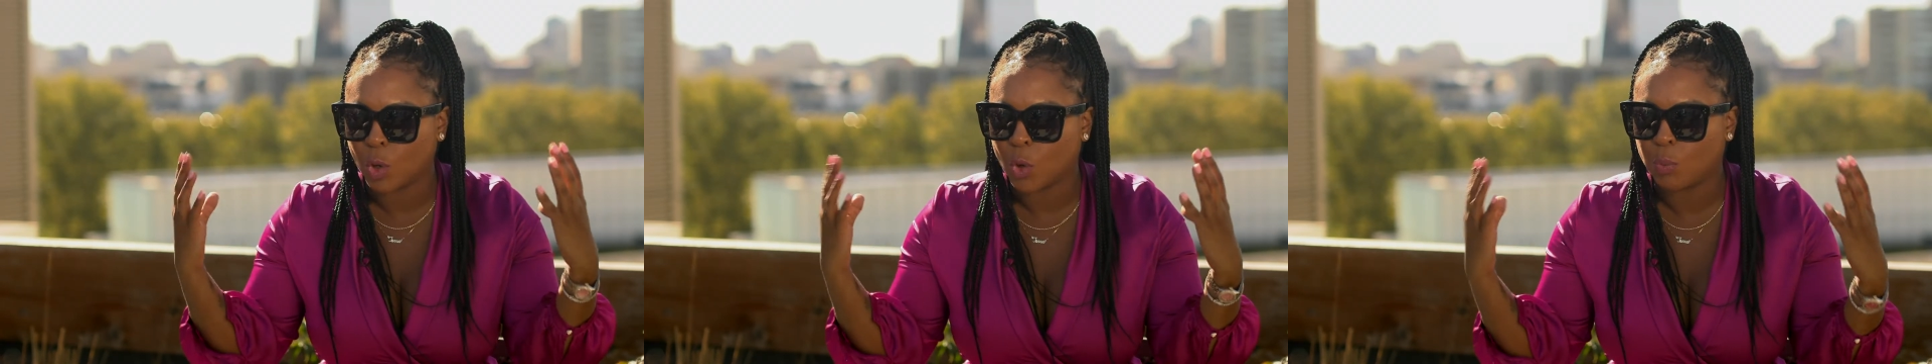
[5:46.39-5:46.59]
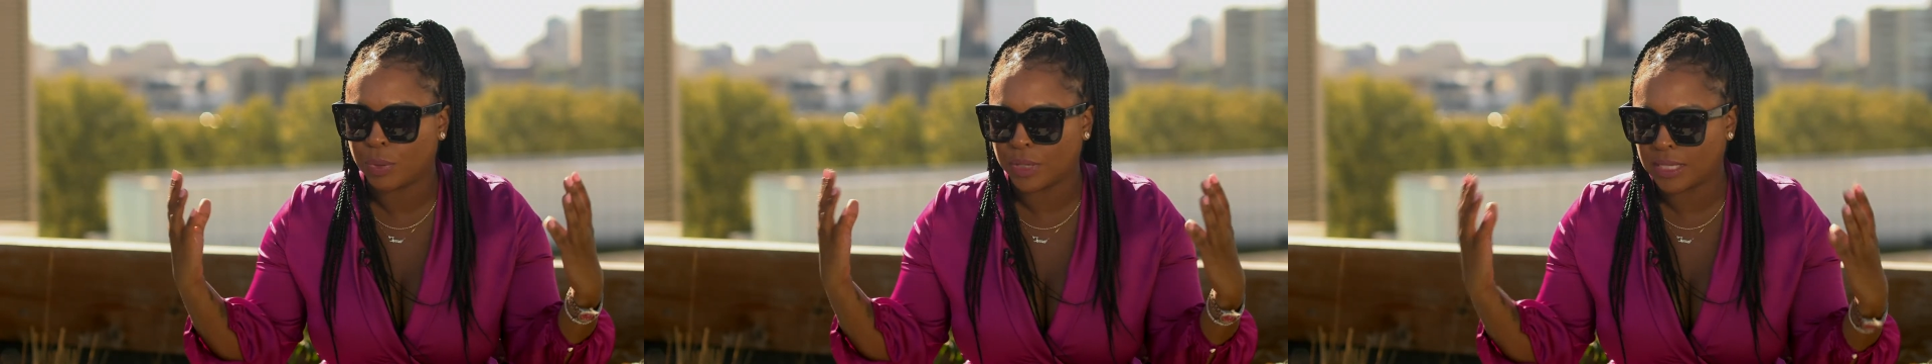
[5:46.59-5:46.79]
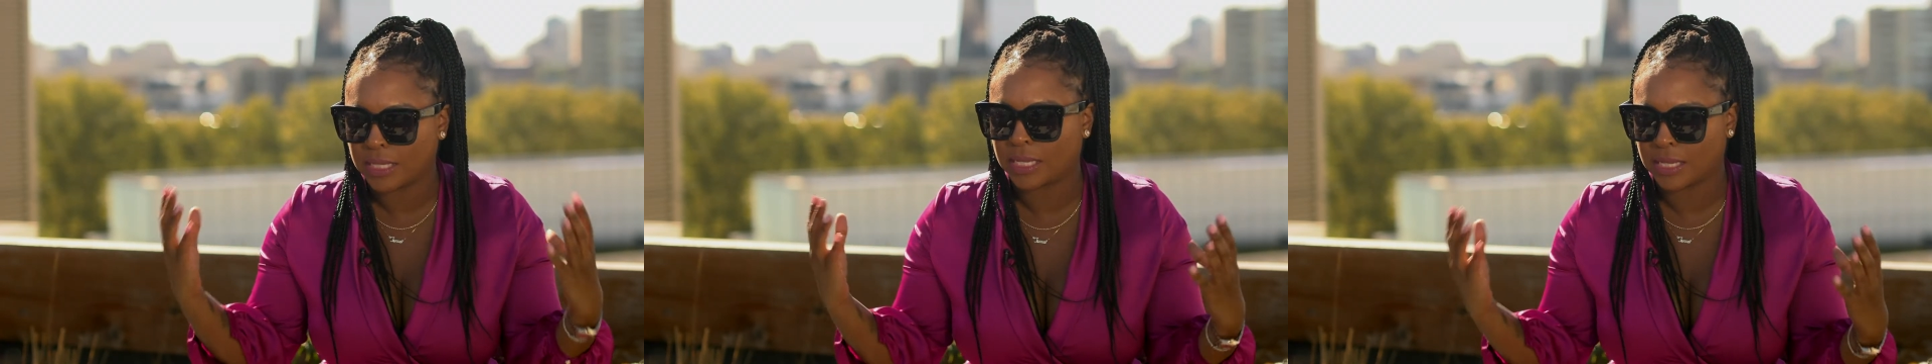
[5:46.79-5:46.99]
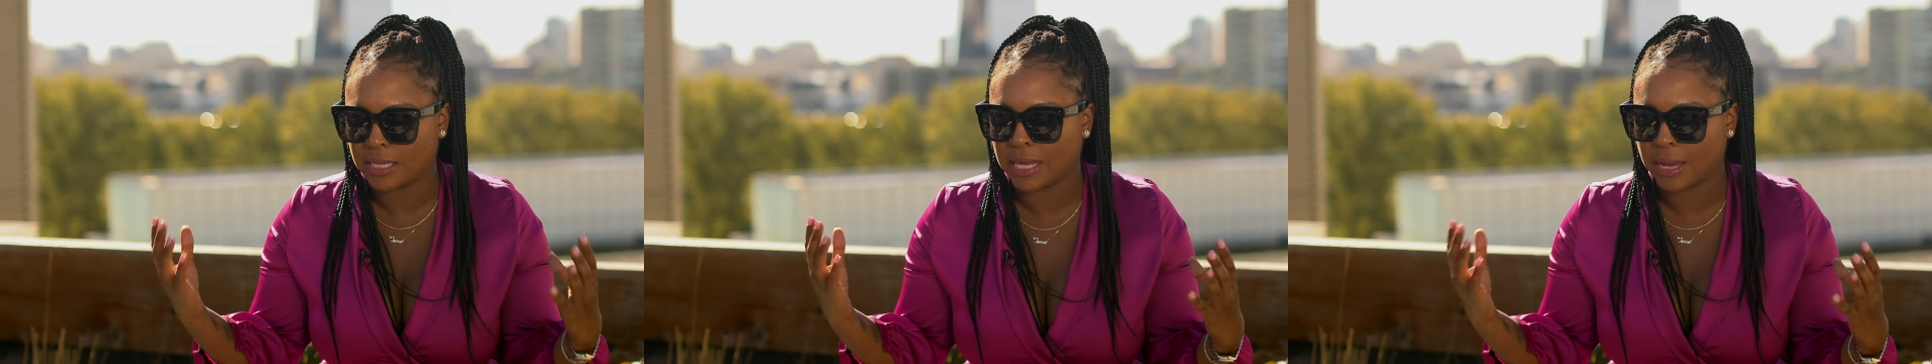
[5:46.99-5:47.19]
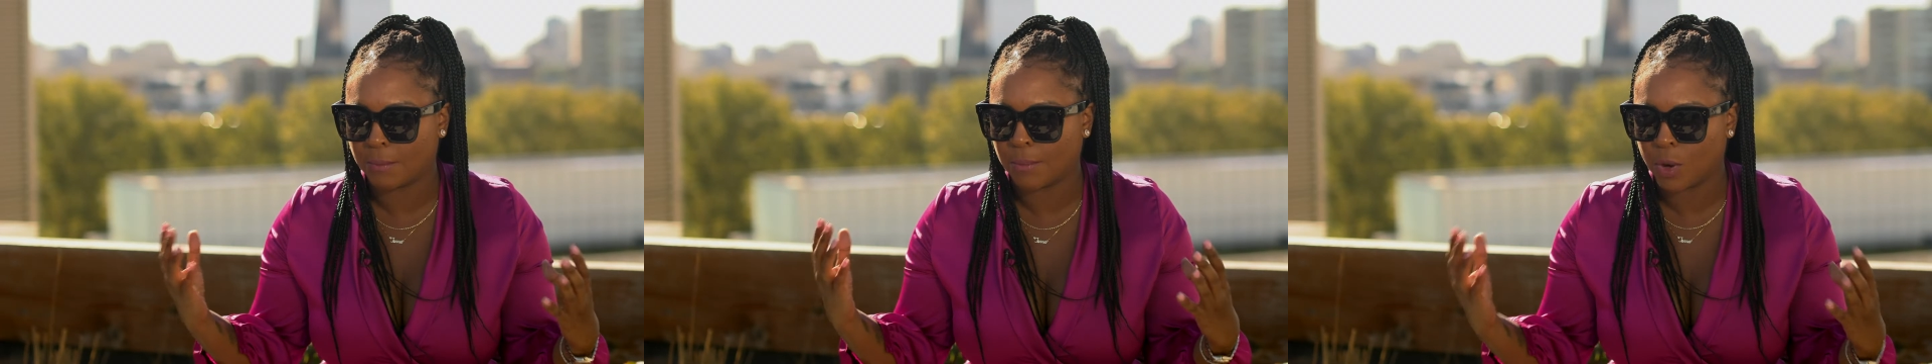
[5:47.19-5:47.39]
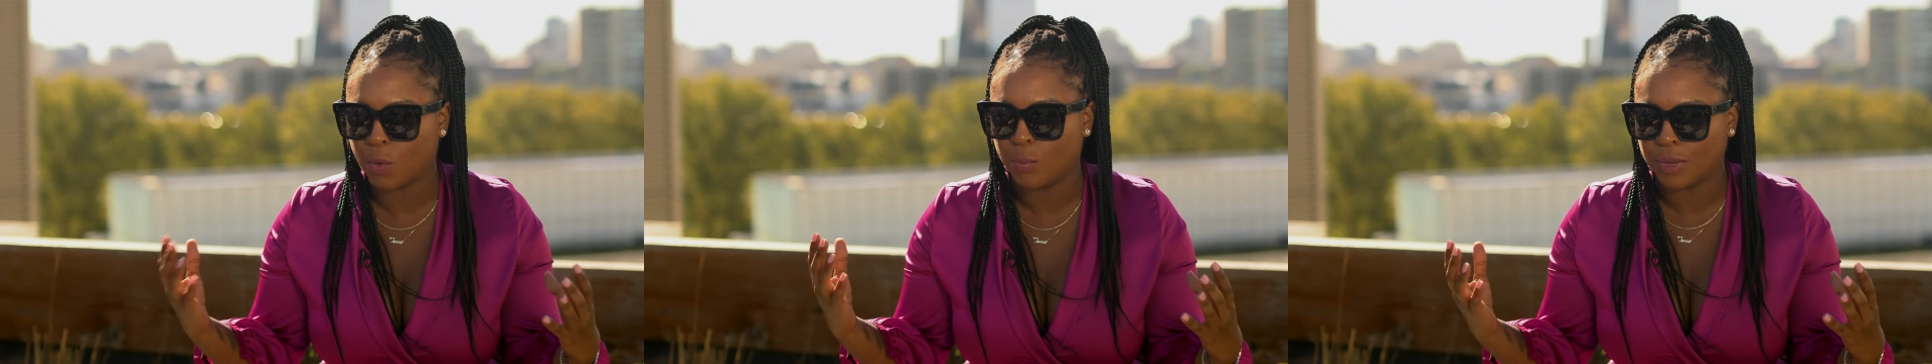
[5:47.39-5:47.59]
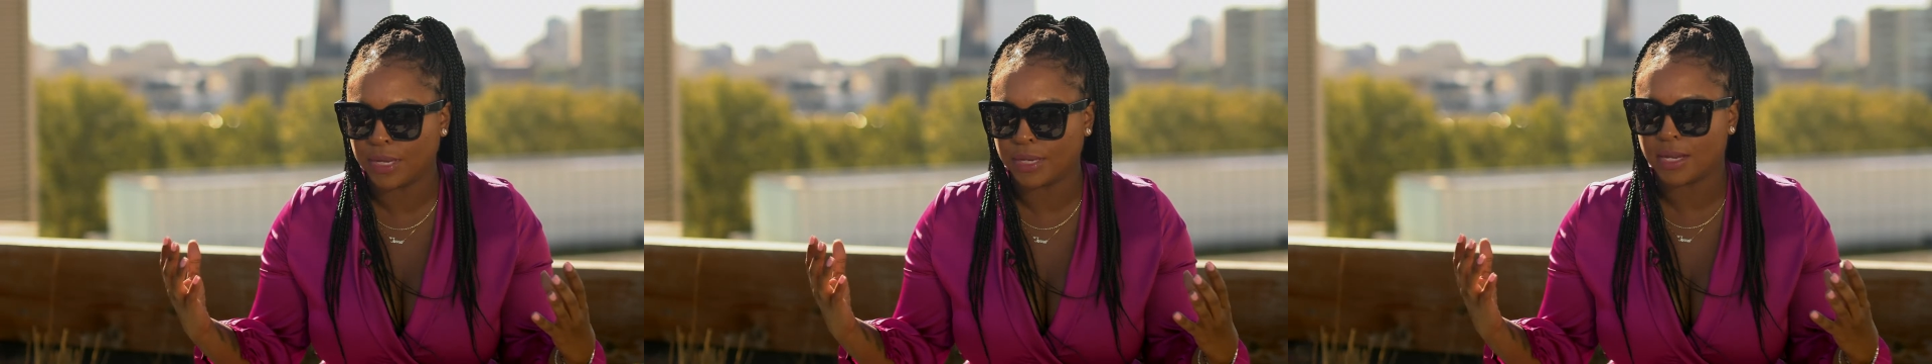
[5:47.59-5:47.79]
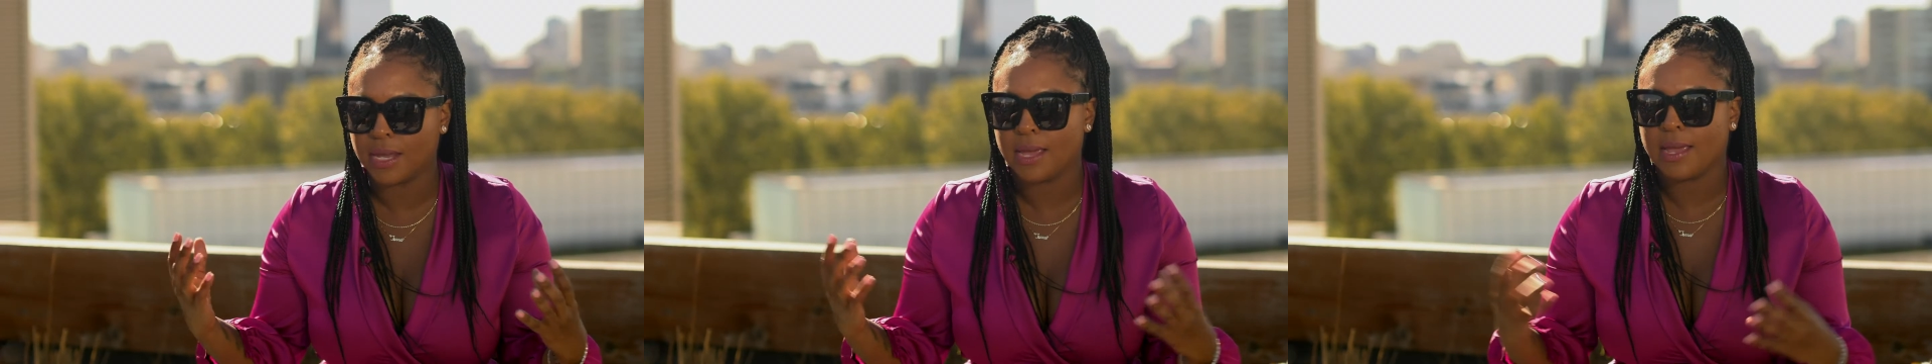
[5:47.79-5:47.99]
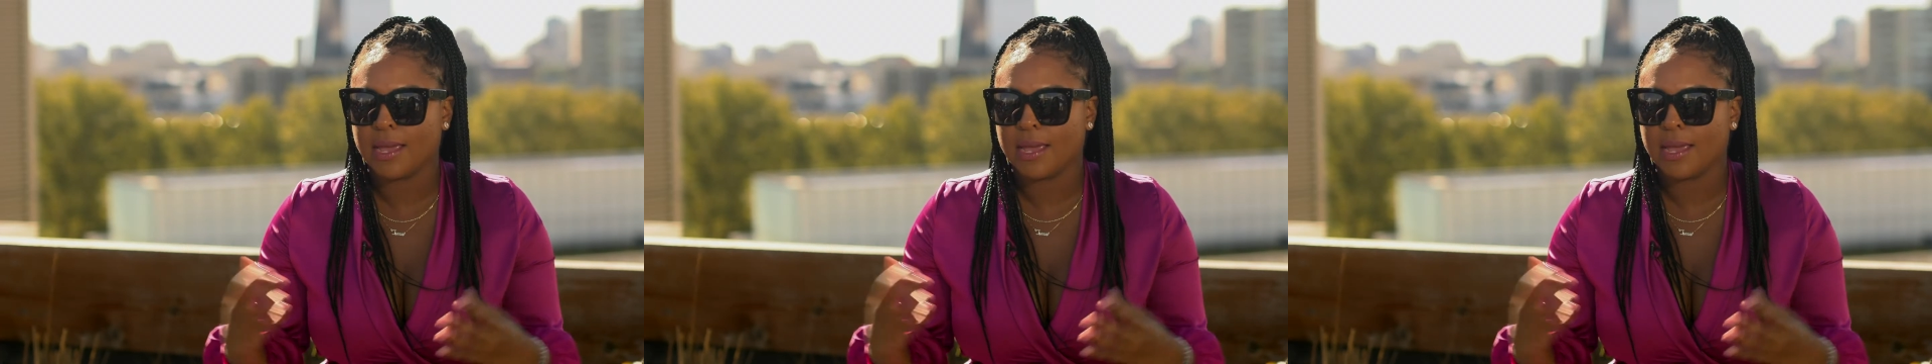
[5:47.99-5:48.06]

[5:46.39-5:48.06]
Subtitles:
opened in that moment.